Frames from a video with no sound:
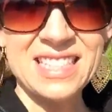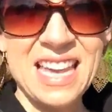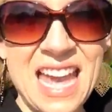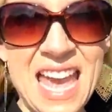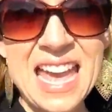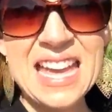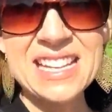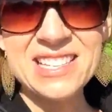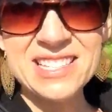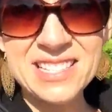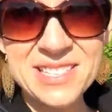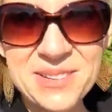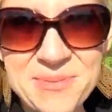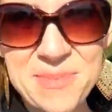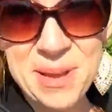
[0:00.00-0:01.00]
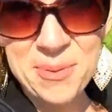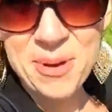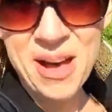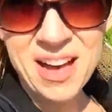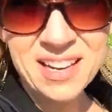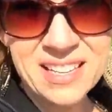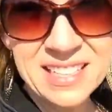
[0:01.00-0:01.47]
Hey, just doing my
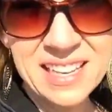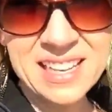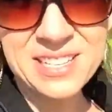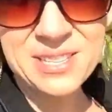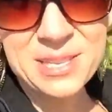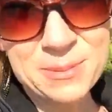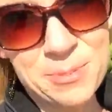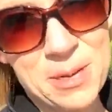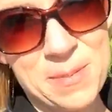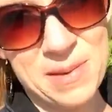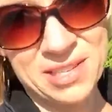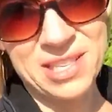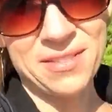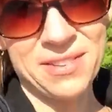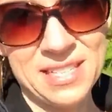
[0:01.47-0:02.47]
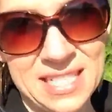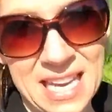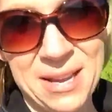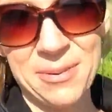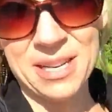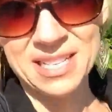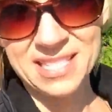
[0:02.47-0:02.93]
walk. I do this pretty much every
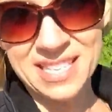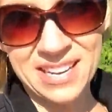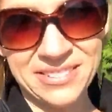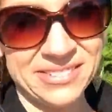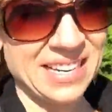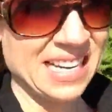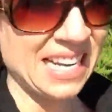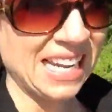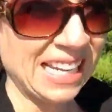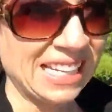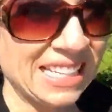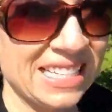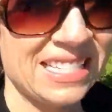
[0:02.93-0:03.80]
day when it's not raining,